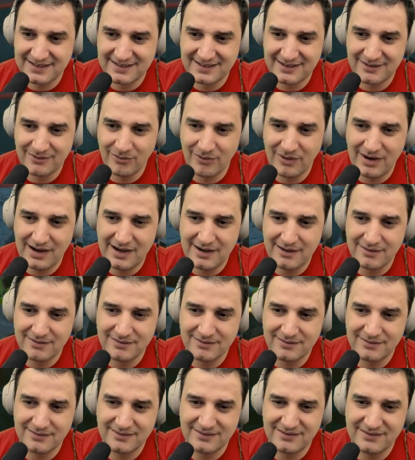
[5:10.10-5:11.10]
Wow.
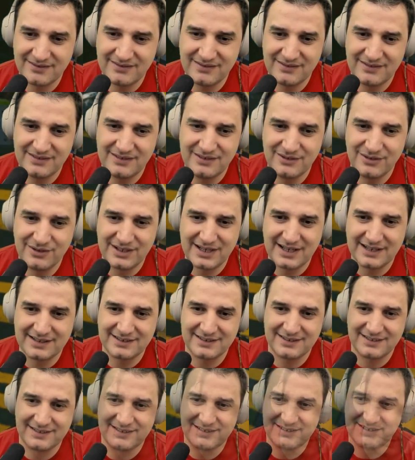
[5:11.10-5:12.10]
Look at that.
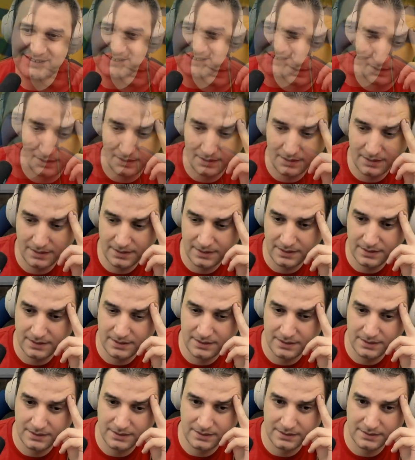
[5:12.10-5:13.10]

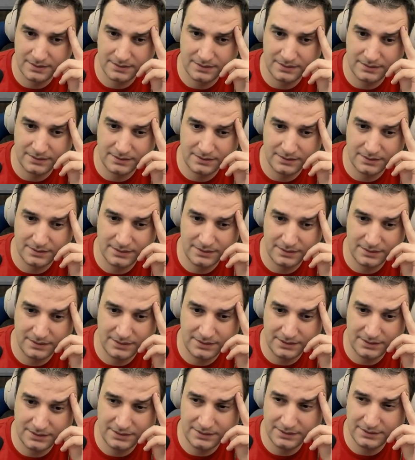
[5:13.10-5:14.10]
Uh,
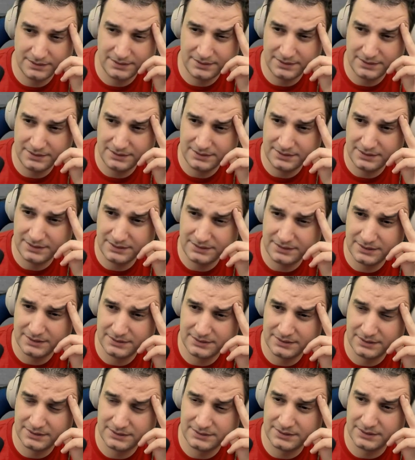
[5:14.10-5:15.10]
dun, dun,
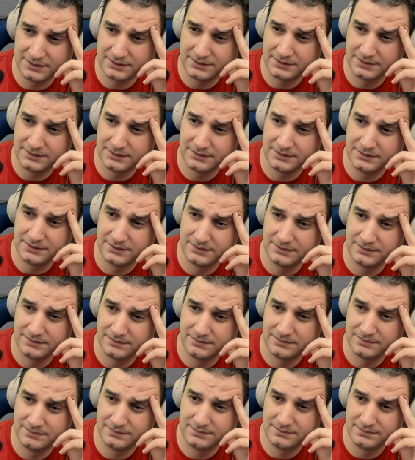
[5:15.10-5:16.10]
dun,
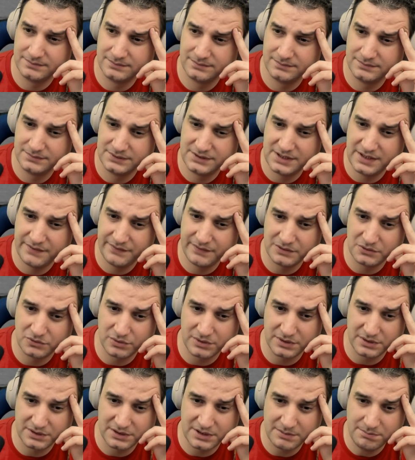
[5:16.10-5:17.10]

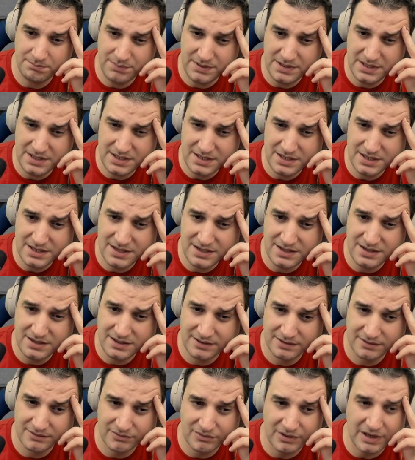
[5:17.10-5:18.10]
720p,
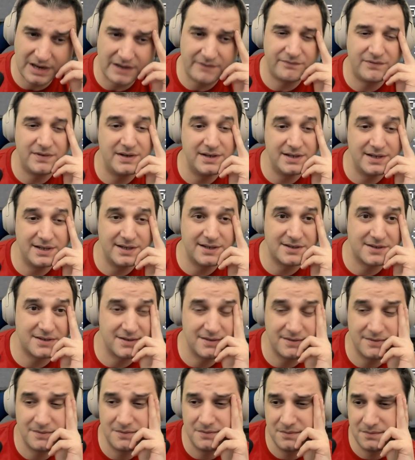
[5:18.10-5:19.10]
graphics,
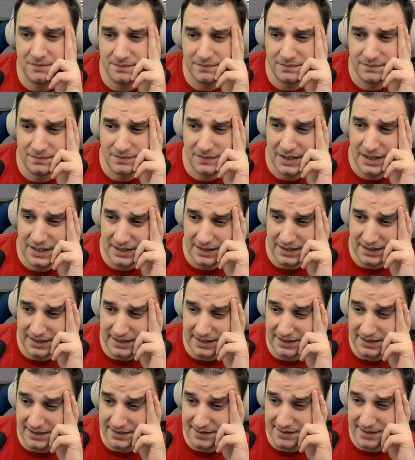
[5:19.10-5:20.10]

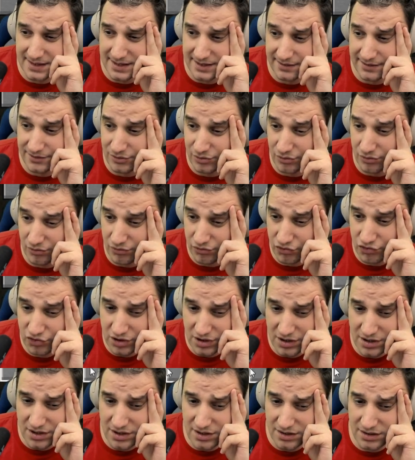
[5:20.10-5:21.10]
render scale to
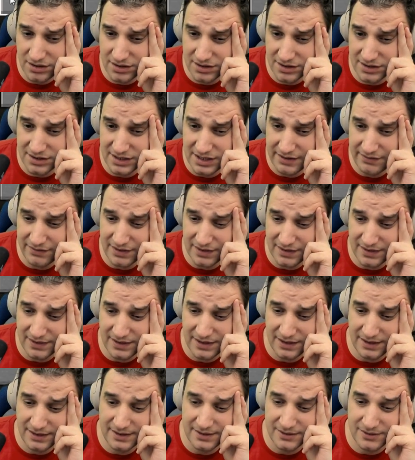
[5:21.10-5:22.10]
chunks,
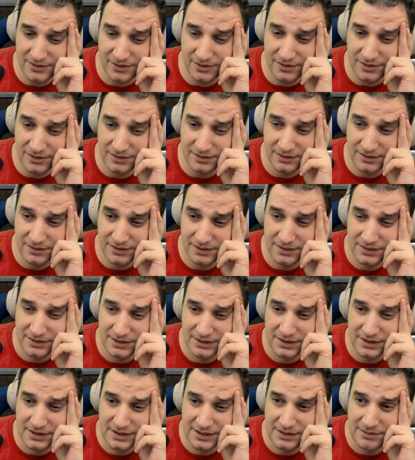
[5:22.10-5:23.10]
everything it's on
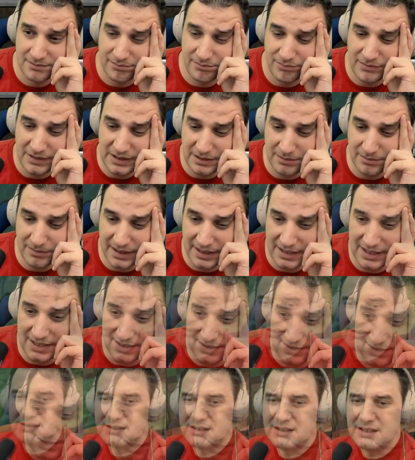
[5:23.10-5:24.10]

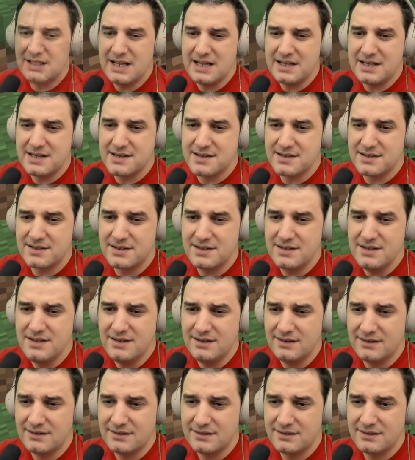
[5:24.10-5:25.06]
minimalistic. The lag is real.